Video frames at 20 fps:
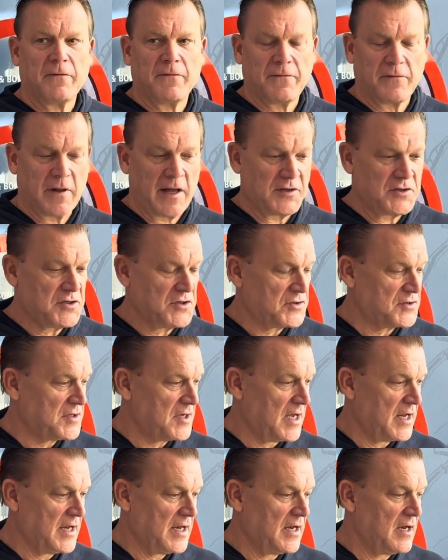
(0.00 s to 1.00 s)
Fletch has
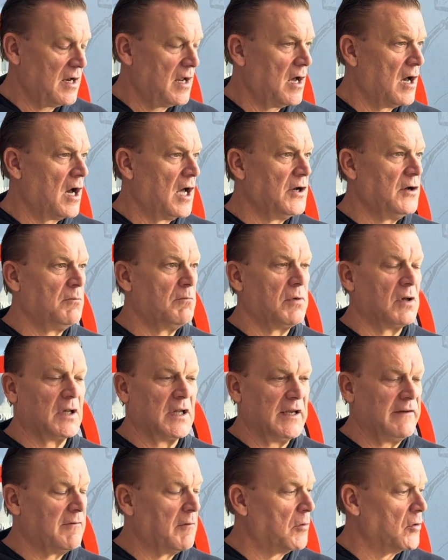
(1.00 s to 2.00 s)
done an
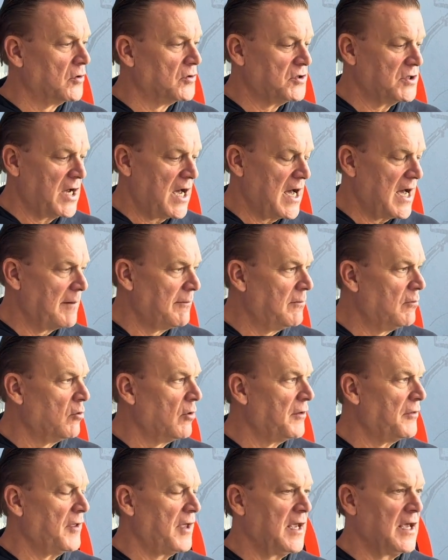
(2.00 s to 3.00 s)
unbelievable job
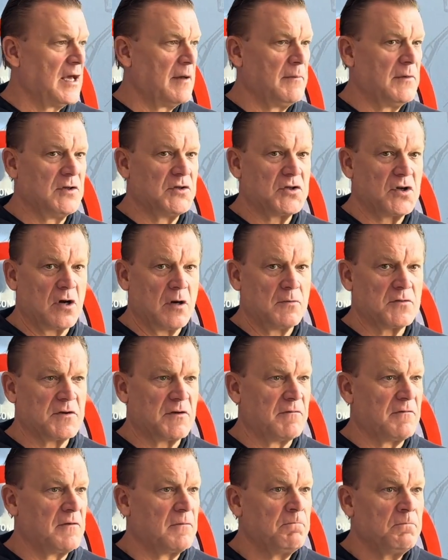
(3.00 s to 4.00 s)
with him in terms of